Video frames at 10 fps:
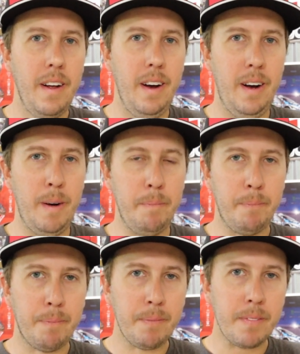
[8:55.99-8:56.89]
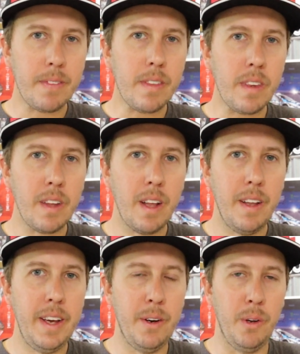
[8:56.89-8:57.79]

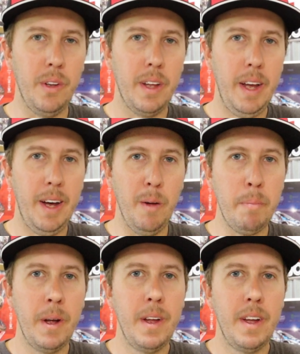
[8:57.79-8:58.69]
It'll help